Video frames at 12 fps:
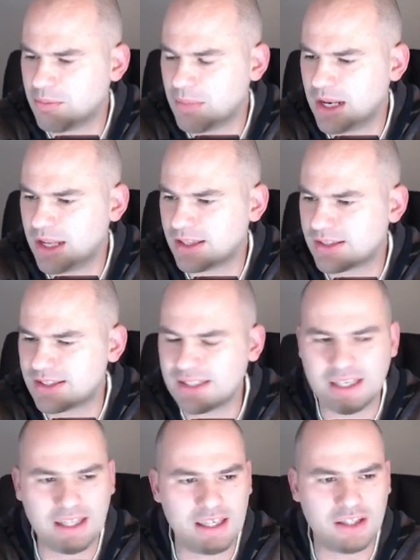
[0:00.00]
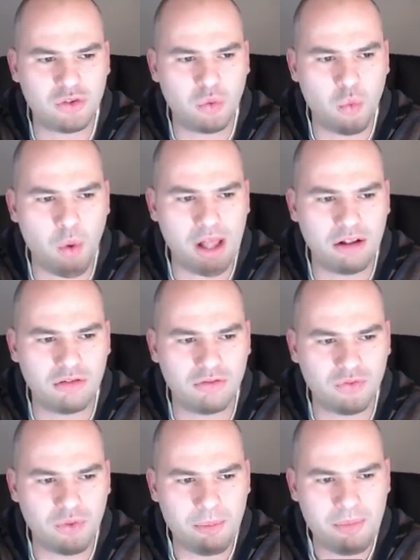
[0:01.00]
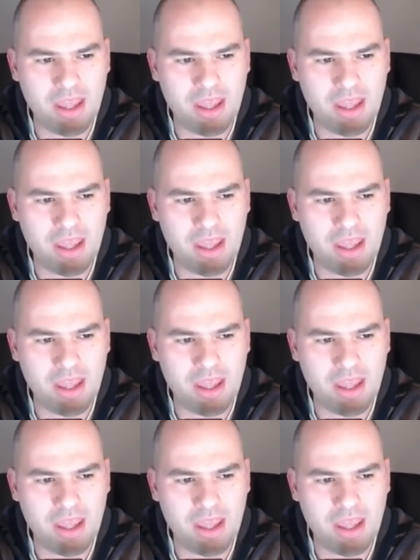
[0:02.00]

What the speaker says: minutes, nearly 12.